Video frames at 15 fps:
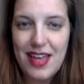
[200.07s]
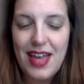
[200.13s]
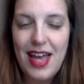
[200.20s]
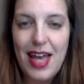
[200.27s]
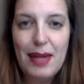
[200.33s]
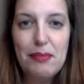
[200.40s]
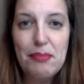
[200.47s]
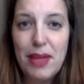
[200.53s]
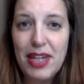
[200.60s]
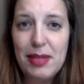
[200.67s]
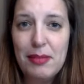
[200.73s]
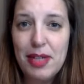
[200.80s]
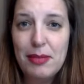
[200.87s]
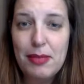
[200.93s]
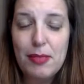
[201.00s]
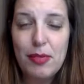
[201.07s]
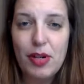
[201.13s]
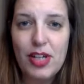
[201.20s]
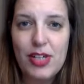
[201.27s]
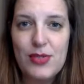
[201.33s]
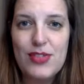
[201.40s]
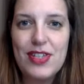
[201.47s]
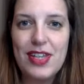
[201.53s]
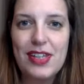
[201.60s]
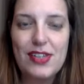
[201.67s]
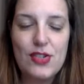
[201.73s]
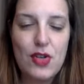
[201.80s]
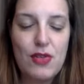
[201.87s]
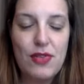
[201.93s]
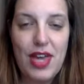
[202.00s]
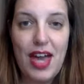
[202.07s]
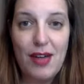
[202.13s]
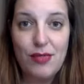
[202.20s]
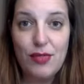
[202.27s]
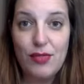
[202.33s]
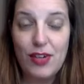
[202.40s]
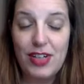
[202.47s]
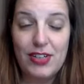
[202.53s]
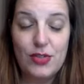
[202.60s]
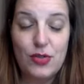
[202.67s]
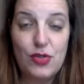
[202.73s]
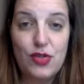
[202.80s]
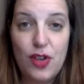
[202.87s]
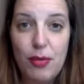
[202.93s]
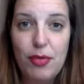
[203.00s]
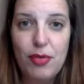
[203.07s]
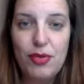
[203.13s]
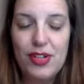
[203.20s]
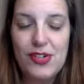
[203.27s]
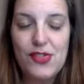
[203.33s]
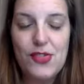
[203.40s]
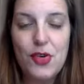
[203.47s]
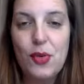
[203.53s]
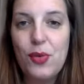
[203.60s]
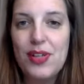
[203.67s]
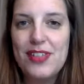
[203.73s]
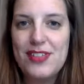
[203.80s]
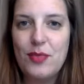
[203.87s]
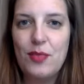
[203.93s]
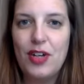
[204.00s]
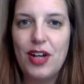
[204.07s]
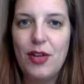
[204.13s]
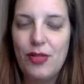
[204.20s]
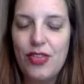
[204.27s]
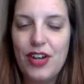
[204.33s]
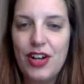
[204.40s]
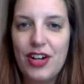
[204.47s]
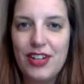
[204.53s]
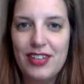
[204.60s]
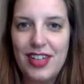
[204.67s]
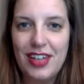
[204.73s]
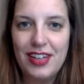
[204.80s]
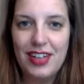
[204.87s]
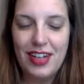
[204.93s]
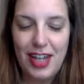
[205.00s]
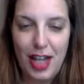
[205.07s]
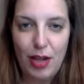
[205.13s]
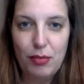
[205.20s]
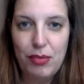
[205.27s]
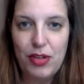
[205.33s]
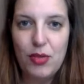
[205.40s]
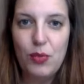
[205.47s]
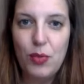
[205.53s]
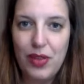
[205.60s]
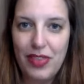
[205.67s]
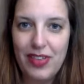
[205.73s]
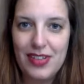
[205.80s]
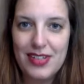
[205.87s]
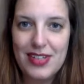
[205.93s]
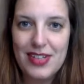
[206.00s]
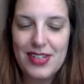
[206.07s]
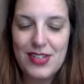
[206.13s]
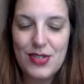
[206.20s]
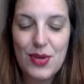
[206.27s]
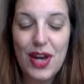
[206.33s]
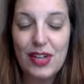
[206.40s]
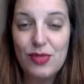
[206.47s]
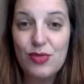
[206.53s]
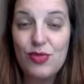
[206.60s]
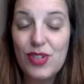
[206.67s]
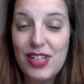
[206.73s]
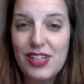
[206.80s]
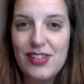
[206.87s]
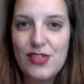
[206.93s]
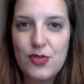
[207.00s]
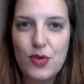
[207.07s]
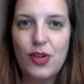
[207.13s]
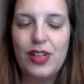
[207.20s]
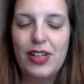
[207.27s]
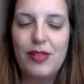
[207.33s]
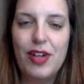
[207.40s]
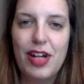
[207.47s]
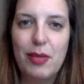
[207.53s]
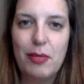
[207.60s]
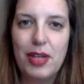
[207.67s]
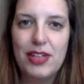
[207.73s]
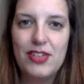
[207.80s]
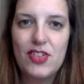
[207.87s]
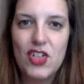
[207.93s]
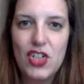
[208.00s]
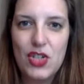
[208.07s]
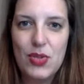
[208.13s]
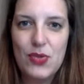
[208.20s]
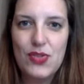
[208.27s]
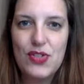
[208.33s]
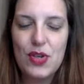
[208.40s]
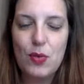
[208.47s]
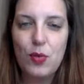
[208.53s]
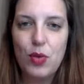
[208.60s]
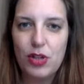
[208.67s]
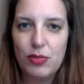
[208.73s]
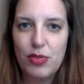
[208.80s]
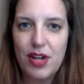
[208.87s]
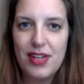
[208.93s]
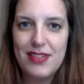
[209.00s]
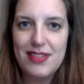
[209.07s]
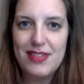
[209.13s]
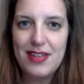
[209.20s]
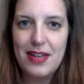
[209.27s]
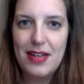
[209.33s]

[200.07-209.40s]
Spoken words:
and many people are using it. So if you ever run into trouble, there's always someone out there that can help you with it. So I'd really strongly recommend to use WordPress.